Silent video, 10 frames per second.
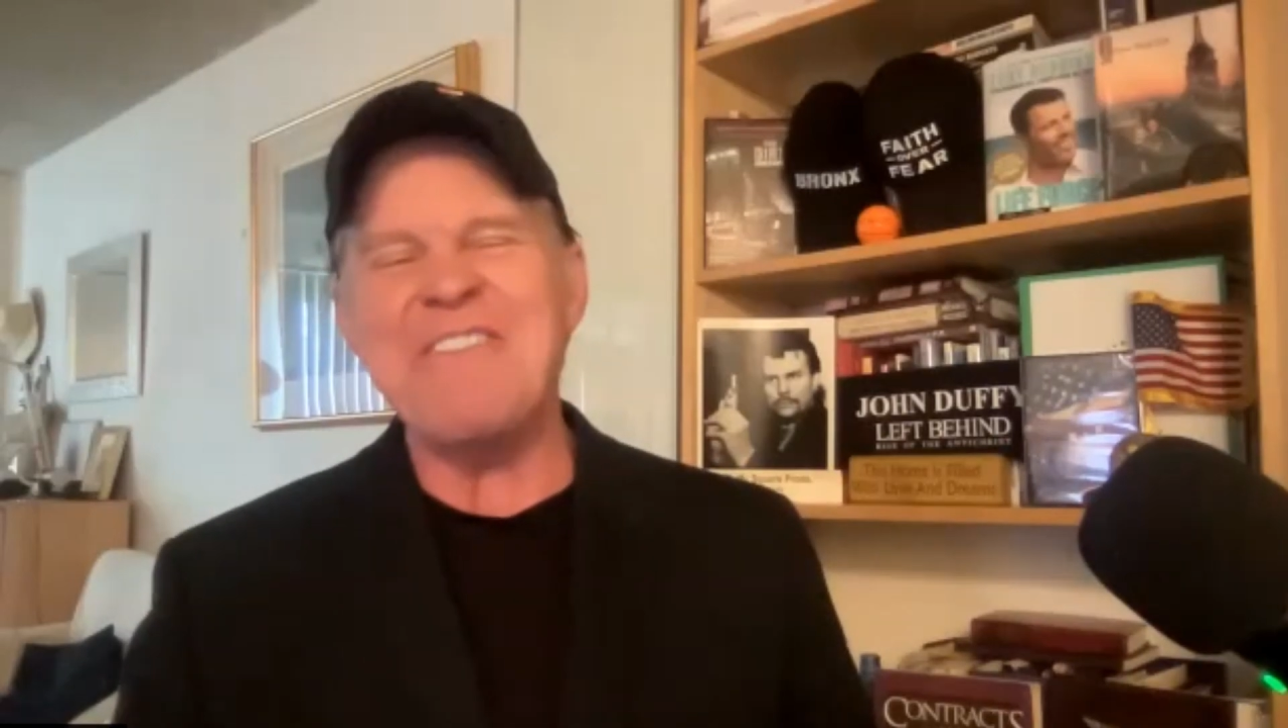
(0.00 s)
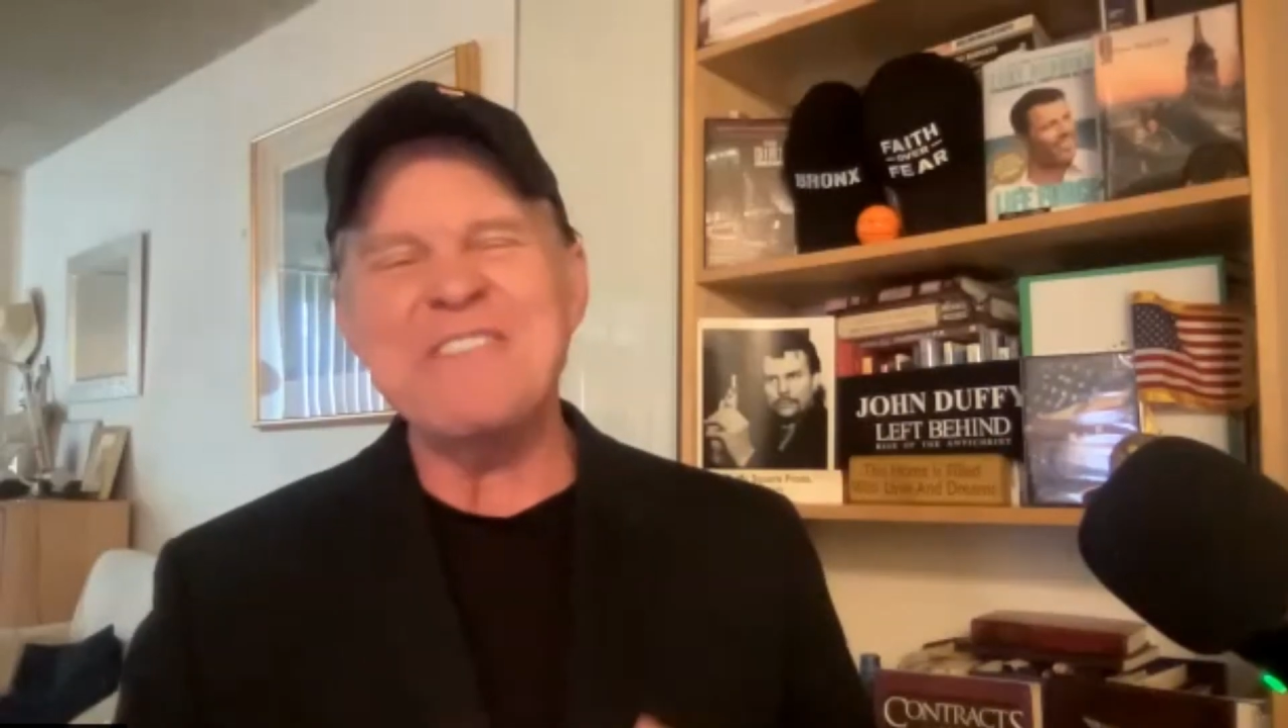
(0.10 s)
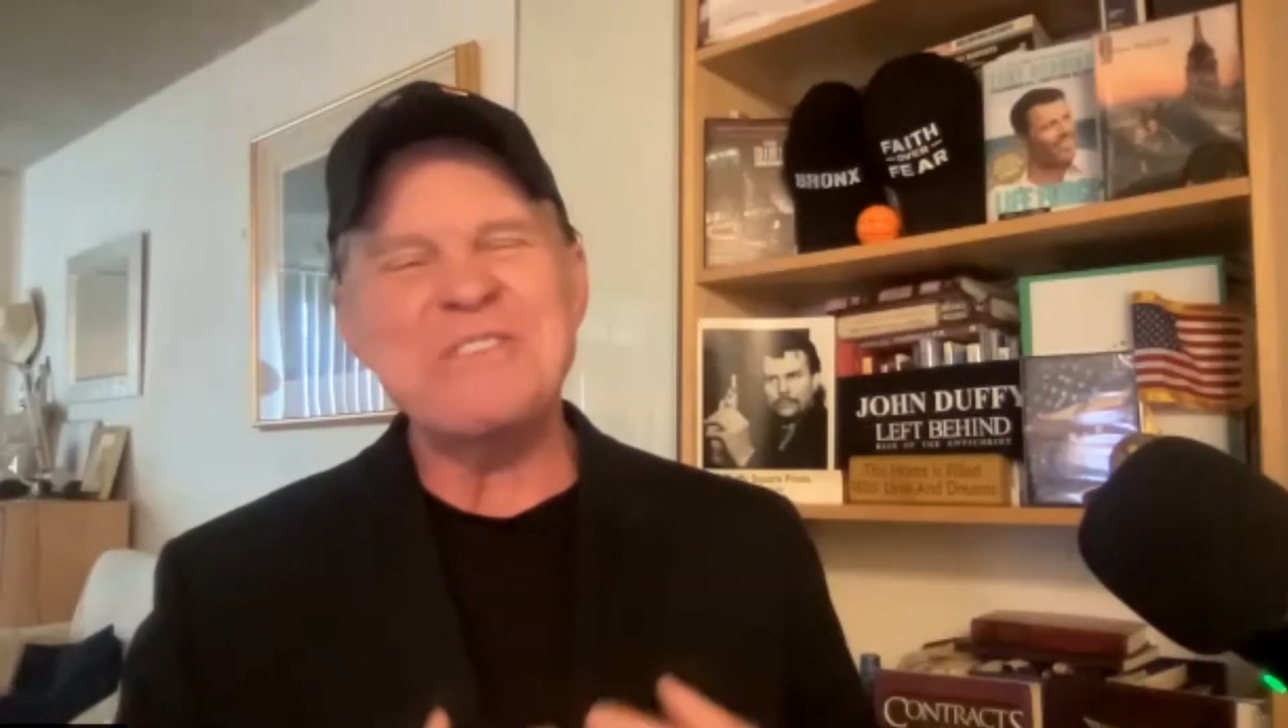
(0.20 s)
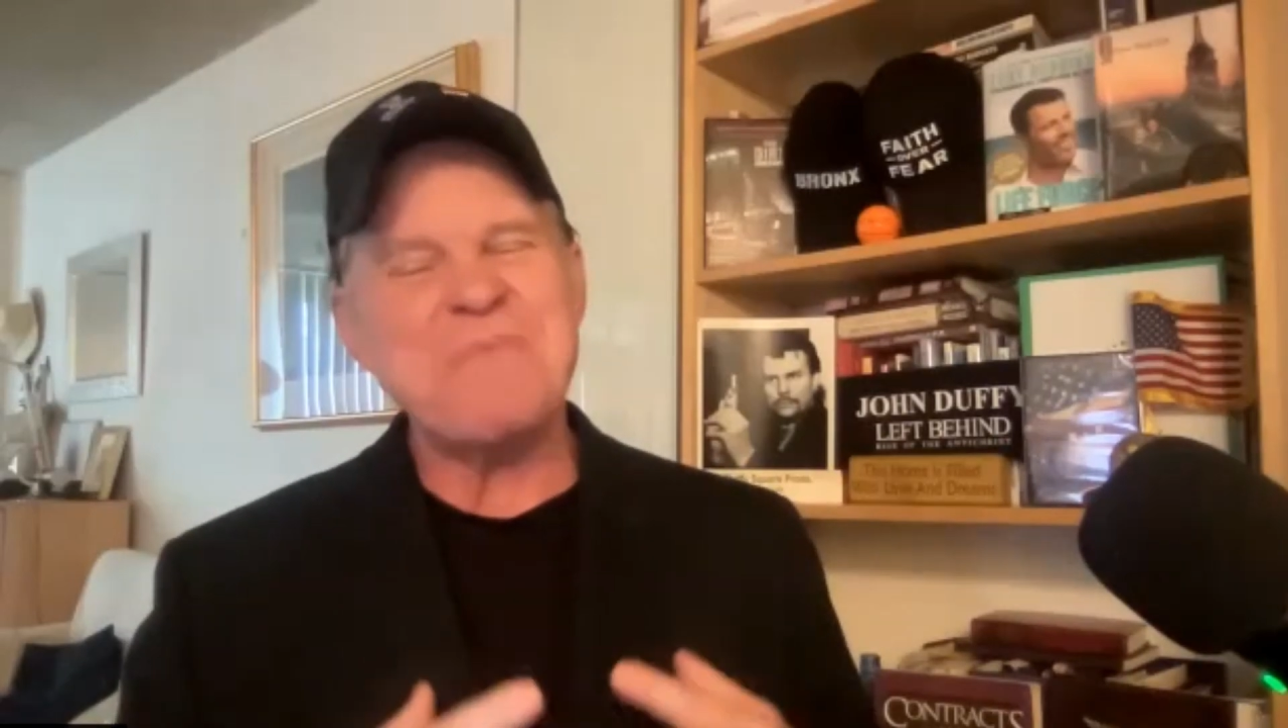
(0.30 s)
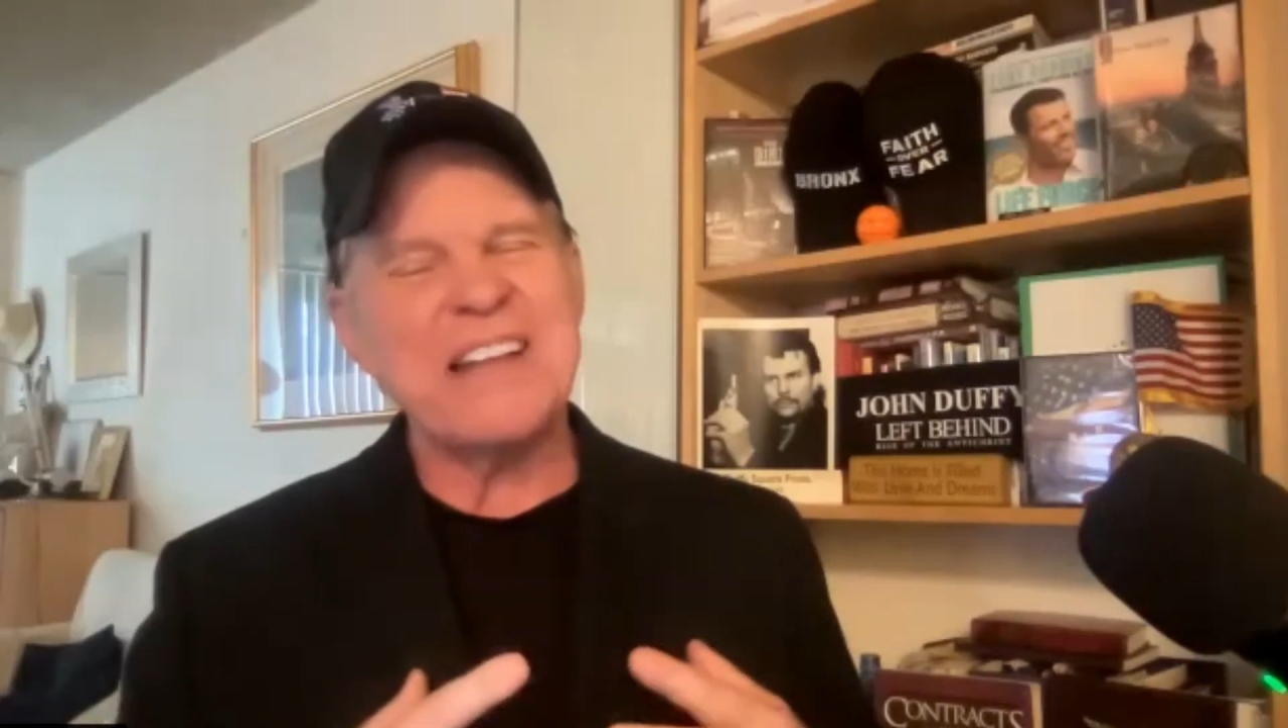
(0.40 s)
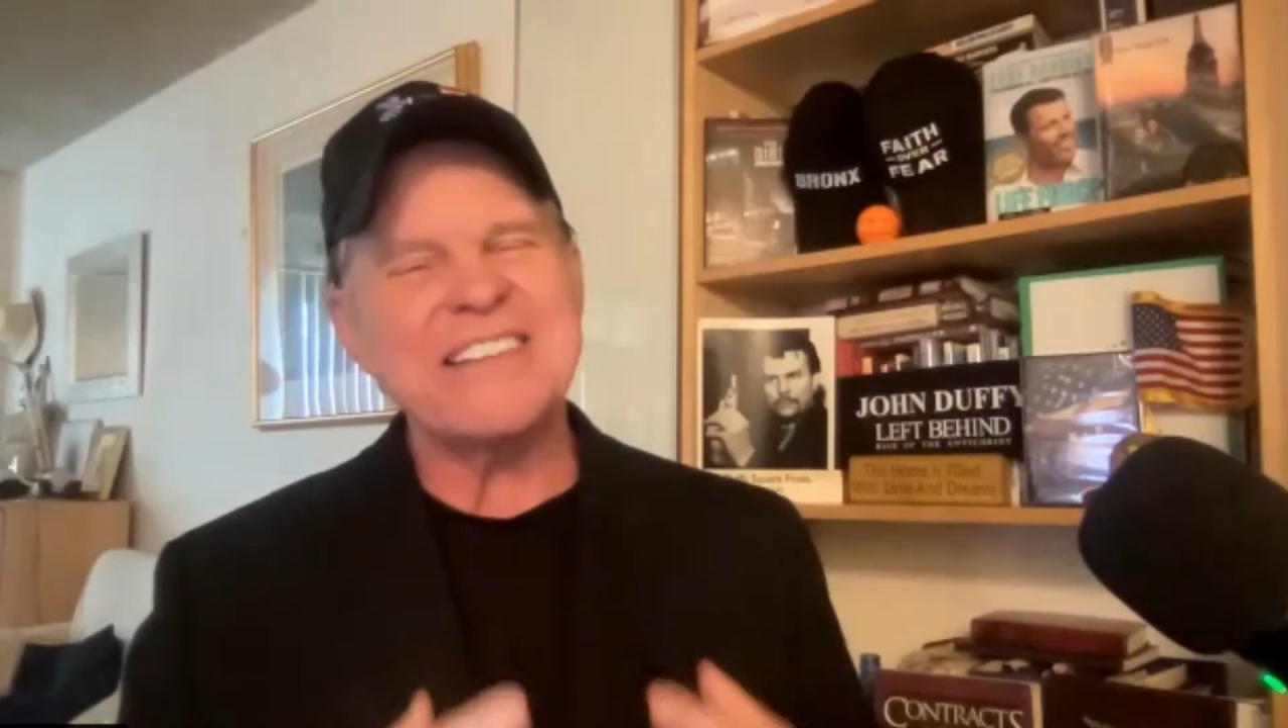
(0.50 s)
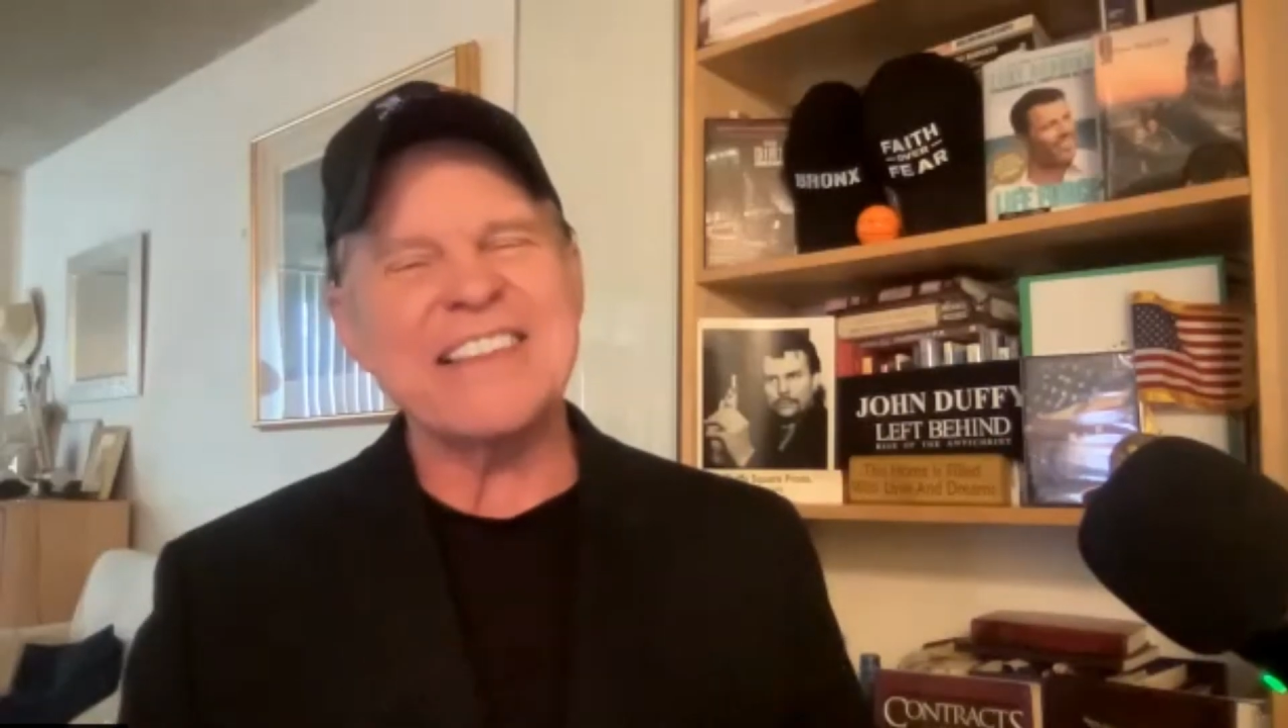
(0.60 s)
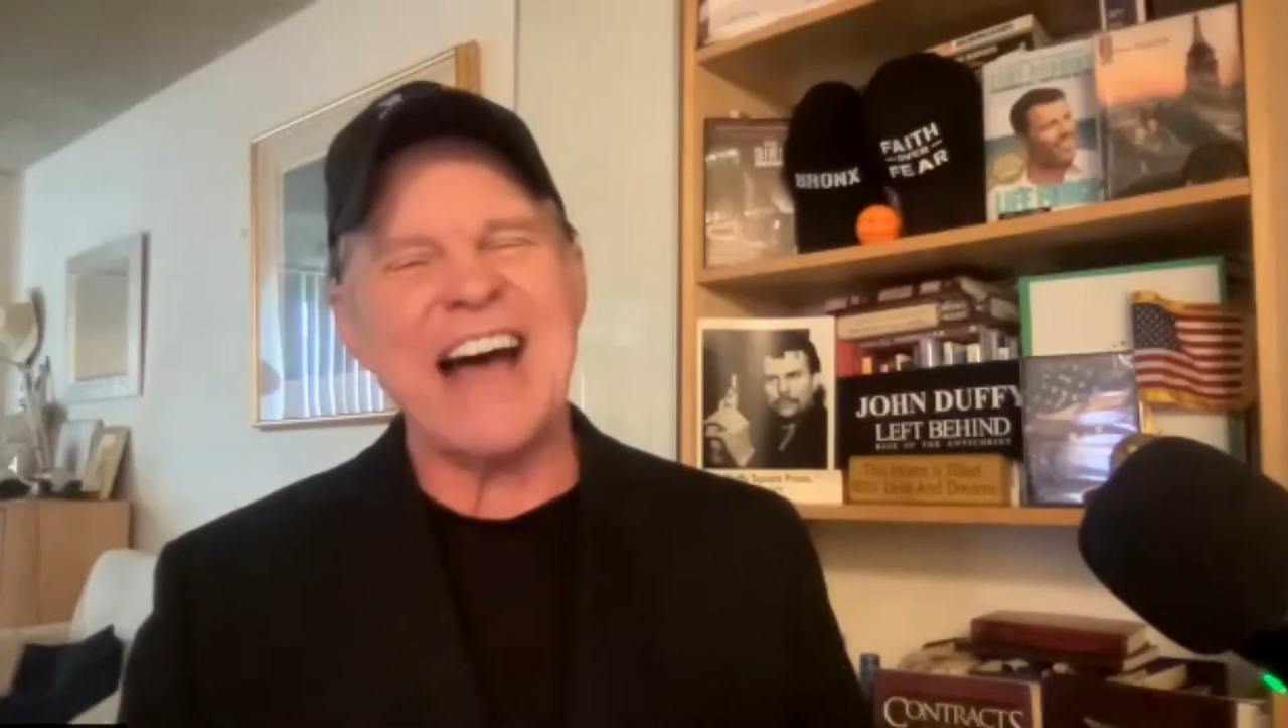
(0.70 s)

and we spent a